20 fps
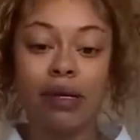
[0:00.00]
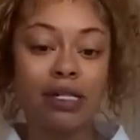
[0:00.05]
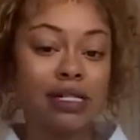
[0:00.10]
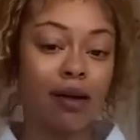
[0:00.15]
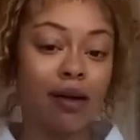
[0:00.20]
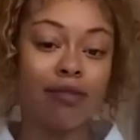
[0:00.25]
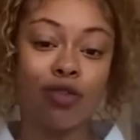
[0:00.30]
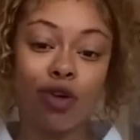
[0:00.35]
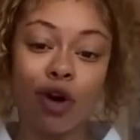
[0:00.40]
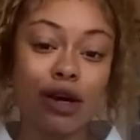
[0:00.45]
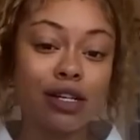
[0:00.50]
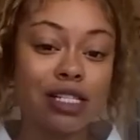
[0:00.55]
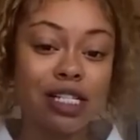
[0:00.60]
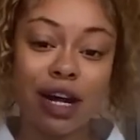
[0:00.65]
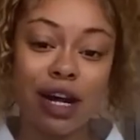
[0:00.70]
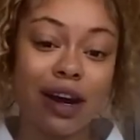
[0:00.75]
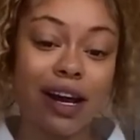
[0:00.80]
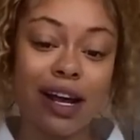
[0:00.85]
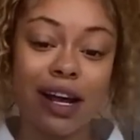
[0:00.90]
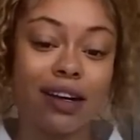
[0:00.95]
Bitch, I'm
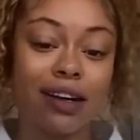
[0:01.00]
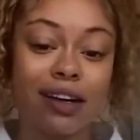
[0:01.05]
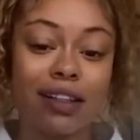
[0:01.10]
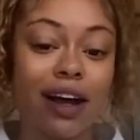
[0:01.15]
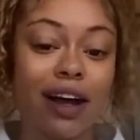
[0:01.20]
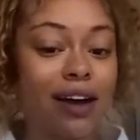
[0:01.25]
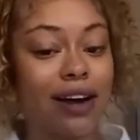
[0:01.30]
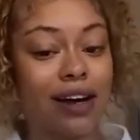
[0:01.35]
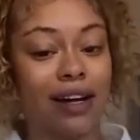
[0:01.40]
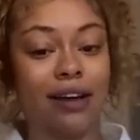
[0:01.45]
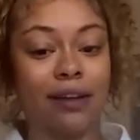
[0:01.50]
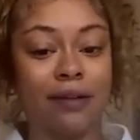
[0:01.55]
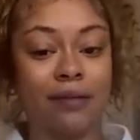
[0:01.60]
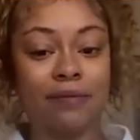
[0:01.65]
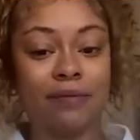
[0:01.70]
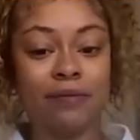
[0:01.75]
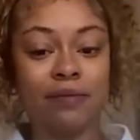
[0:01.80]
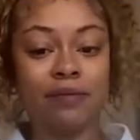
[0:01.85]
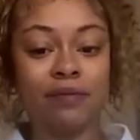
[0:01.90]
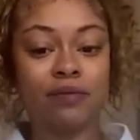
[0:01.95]
430 under 30.
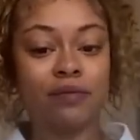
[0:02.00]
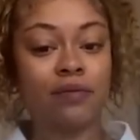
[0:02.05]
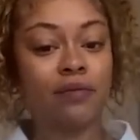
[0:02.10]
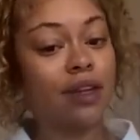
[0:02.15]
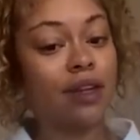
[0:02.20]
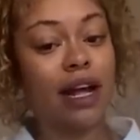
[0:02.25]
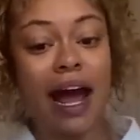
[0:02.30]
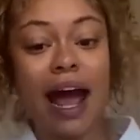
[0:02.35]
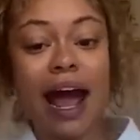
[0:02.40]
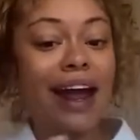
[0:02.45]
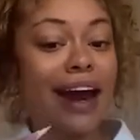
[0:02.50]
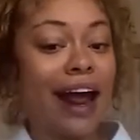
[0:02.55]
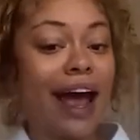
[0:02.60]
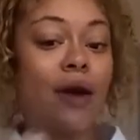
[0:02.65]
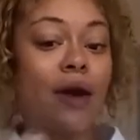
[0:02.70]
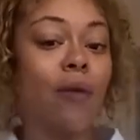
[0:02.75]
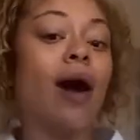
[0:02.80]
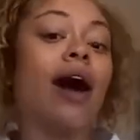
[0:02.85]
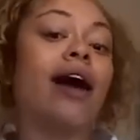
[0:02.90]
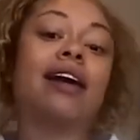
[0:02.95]
The
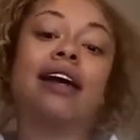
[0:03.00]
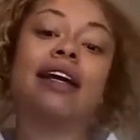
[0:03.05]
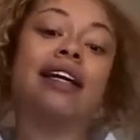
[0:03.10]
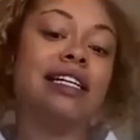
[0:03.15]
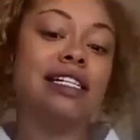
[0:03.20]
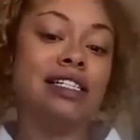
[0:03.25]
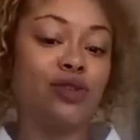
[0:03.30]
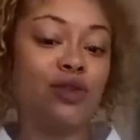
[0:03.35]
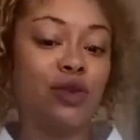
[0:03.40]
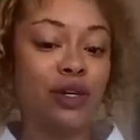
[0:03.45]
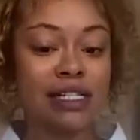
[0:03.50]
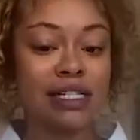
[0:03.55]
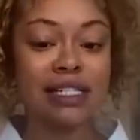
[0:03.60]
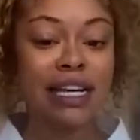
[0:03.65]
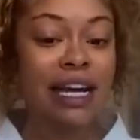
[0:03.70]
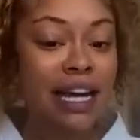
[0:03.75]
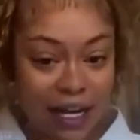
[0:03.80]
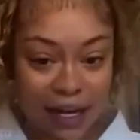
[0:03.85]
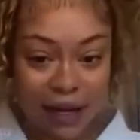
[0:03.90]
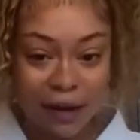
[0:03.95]
hate ain't working, as you
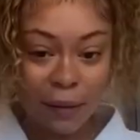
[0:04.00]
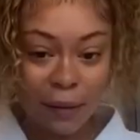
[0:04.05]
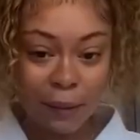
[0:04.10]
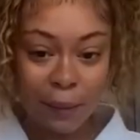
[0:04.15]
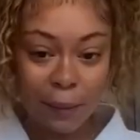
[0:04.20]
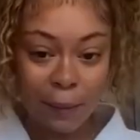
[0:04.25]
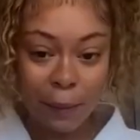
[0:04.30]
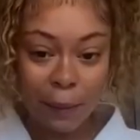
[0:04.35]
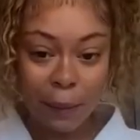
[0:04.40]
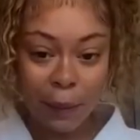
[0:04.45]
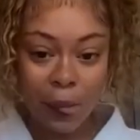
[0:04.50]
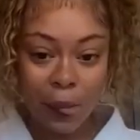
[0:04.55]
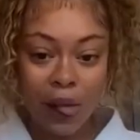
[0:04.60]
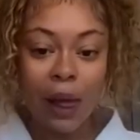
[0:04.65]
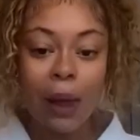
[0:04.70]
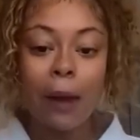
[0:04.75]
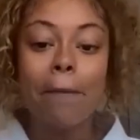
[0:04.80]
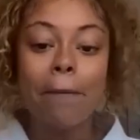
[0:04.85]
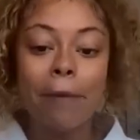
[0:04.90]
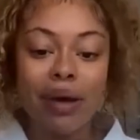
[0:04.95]
can see.
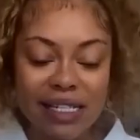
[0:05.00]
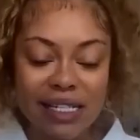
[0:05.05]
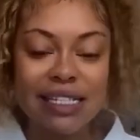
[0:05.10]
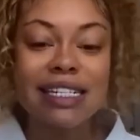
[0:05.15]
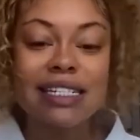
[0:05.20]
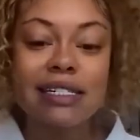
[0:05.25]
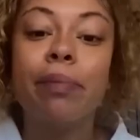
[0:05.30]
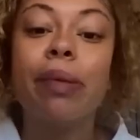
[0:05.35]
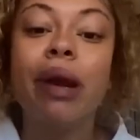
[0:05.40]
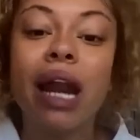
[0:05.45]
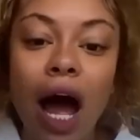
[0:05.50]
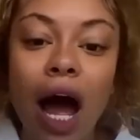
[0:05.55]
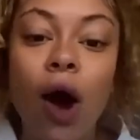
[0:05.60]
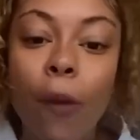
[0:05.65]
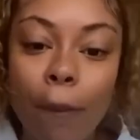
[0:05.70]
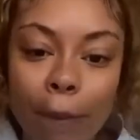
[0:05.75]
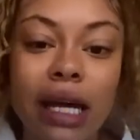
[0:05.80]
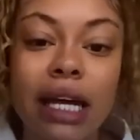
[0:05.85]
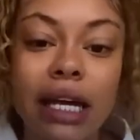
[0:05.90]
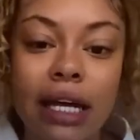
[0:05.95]
Bitches
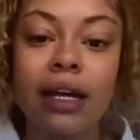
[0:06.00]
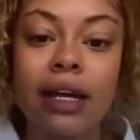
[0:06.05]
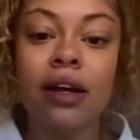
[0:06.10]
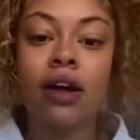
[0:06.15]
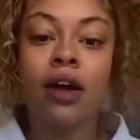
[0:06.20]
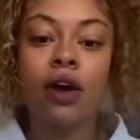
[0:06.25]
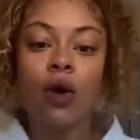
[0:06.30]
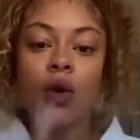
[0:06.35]
blow me.